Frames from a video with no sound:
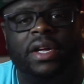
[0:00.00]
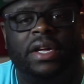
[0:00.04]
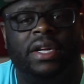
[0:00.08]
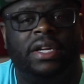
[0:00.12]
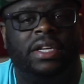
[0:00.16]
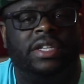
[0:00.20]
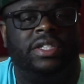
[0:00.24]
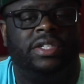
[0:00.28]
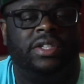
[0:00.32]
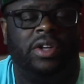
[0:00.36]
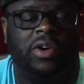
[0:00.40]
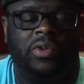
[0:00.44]

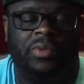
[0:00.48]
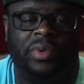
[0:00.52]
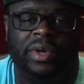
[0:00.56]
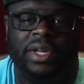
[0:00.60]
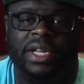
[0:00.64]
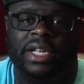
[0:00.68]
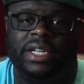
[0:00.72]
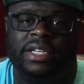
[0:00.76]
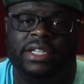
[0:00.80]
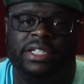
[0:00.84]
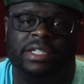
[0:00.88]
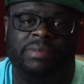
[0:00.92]
So really
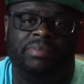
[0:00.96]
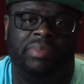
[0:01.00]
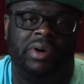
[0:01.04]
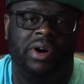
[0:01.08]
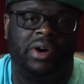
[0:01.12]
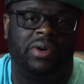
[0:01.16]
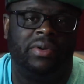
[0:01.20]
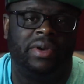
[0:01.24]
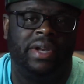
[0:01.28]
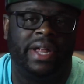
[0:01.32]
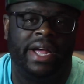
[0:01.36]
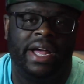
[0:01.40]
just buckle
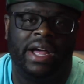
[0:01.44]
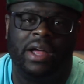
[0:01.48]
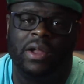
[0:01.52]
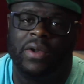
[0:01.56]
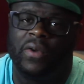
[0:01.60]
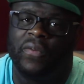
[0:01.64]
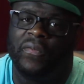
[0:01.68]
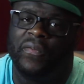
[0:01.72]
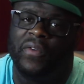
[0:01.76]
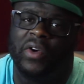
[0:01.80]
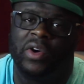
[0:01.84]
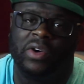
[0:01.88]
down,
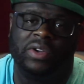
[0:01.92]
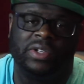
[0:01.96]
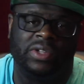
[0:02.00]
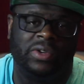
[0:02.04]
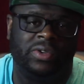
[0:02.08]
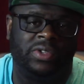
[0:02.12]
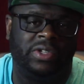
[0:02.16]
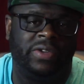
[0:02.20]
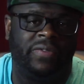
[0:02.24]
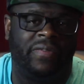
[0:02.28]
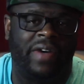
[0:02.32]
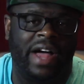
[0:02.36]
focus on
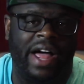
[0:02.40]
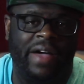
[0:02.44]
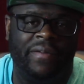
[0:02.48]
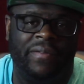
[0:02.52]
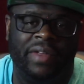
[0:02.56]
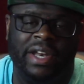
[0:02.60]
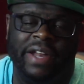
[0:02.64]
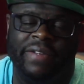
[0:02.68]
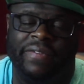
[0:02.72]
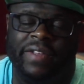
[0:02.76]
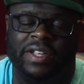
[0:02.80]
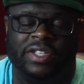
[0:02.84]
surviving.
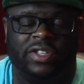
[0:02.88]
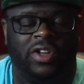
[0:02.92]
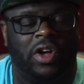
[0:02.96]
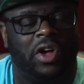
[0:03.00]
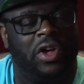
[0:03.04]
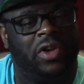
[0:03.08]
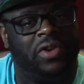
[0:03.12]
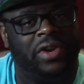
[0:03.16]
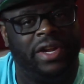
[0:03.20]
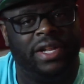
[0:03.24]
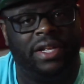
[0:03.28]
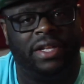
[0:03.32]
If that's all you
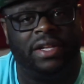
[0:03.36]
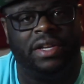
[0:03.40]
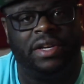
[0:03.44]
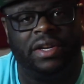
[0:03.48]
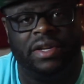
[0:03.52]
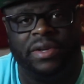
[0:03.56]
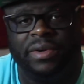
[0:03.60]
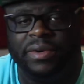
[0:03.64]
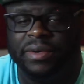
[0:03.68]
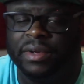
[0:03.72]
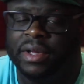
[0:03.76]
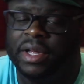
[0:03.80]
need to do,
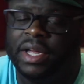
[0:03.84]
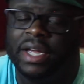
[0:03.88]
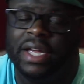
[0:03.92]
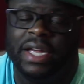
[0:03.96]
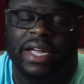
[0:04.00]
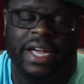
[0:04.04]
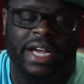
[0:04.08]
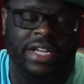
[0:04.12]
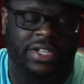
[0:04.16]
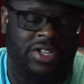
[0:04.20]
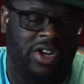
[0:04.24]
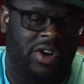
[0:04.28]

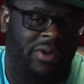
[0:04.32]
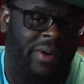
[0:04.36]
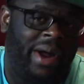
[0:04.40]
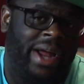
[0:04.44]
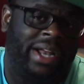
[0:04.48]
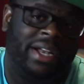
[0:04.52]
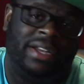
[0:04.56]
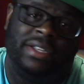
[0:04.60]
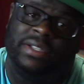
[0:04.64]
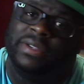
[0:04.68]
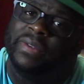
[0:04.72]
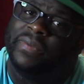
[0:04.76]
it's all right to
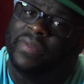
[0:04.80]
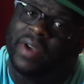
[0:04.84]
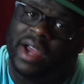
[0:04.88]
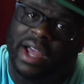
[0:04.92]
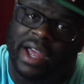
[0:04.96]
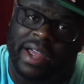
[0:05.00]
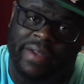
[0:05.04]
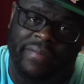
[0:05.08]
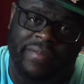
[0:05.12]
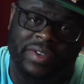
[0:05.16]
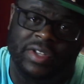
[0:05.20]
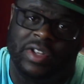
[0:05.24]
survive.
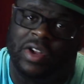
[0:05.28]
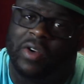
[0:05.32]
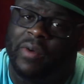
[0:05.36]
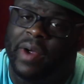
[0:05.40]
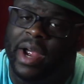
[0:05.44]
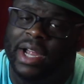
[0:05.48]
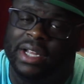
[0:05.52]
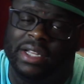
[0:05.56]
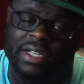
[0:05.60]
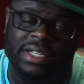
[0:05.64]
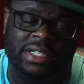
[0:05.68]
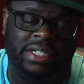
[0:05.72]
It's all right
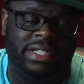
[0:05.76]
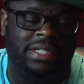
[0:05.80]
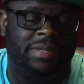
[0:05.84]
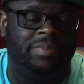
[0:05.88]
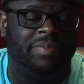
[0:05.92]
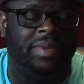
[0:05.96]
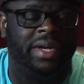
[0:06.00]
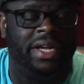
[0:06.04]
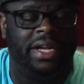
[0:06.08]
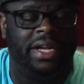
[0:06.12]
to just be,